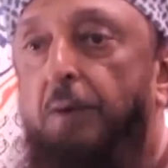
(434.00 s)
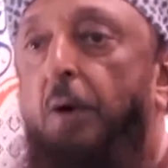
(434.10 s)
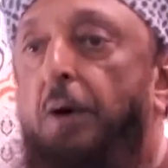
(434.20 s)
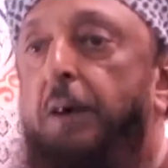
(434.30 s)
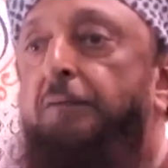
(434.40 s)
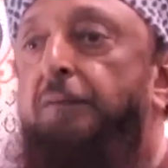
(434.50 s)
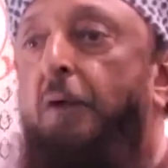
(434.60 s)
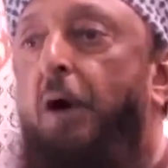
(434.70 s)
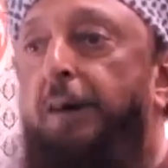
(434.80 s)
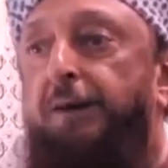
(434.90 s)
In order
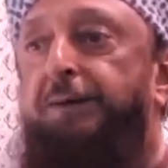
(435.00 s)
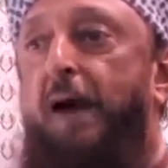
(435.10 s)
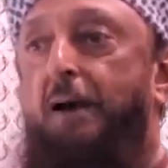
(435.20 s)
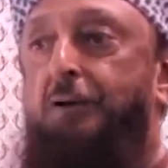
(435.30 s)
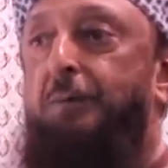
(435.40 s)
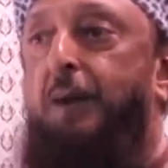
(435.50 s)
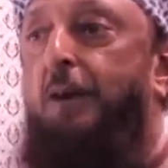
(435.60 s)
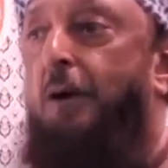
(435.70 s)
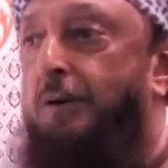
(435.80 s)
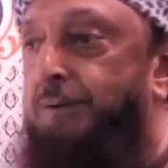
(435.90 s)
for an attack to
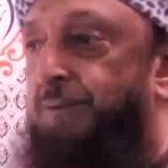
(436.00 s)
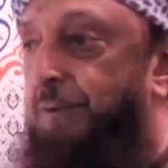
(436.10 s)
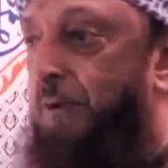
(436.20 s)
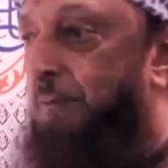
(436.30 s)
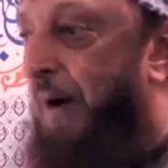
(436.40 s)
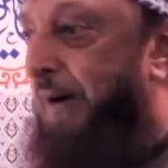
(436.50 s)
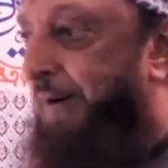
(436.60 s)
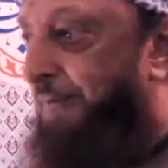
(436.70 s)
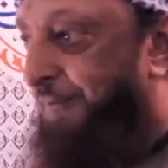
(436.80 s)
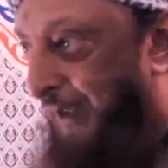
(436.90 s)
be launched on
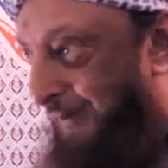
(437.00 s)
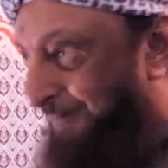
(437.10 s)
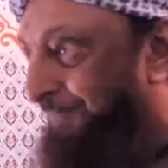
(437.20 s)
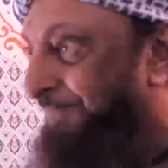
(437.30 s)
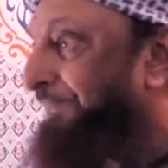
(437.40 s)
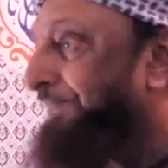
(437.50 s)
Pakistan,